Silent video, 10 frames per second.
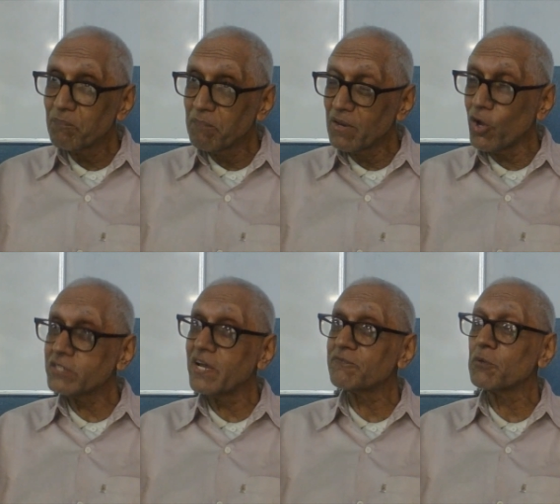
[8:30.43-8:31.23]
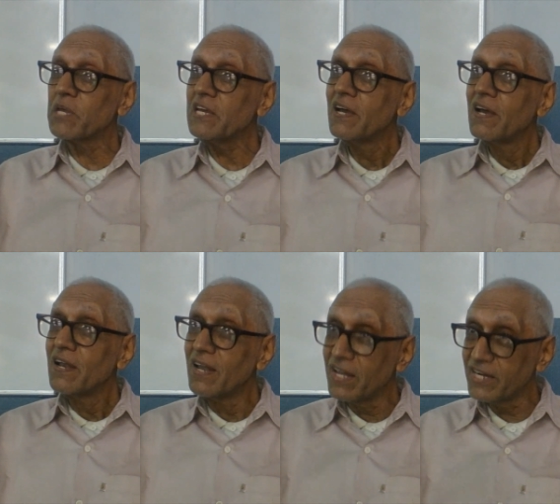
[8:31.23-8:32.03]
laws have to be
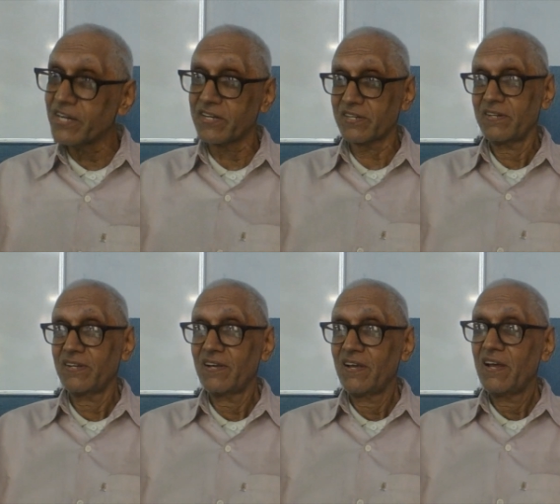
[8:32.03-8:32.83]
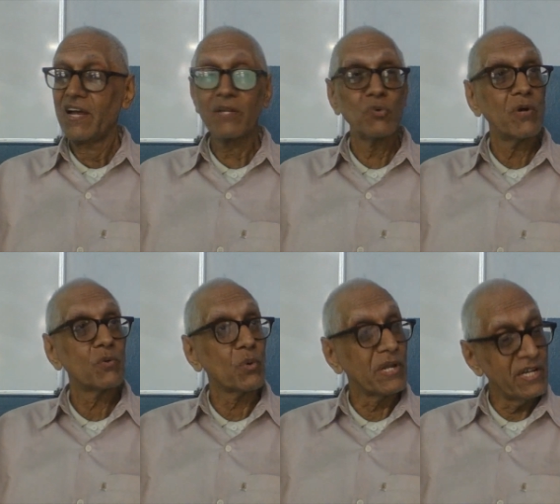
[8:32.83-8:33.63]
learnt, and you have
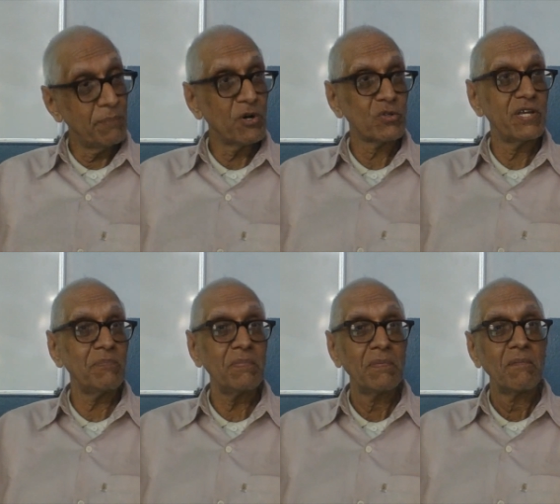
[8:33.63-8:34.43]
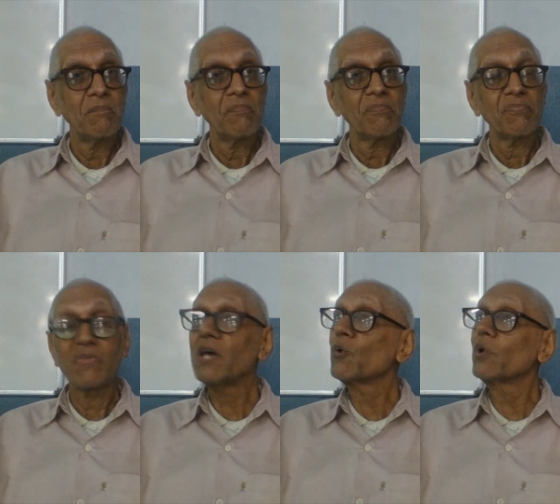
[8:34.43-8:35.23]
to read about them.
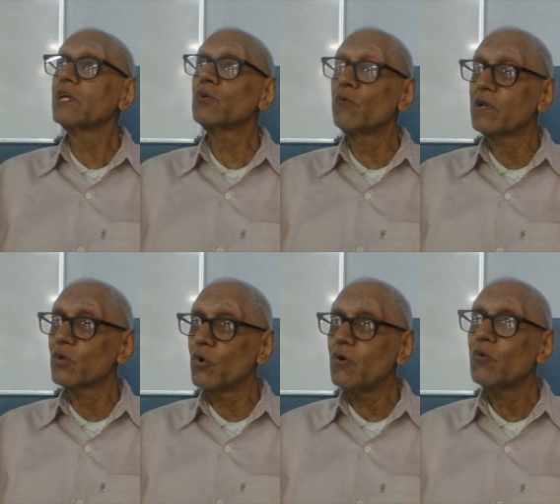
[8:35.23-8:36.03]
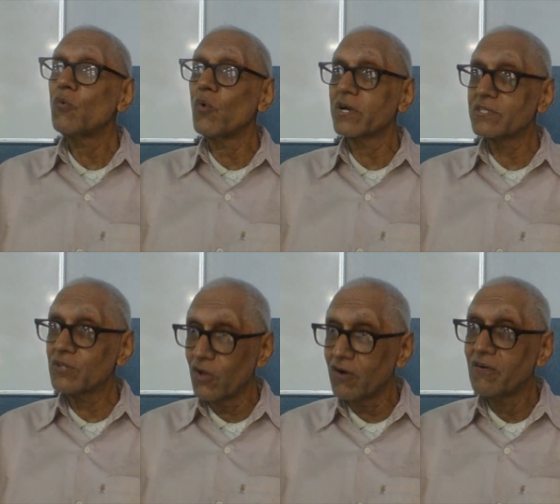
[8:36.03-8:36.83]
Then only you will know what is law.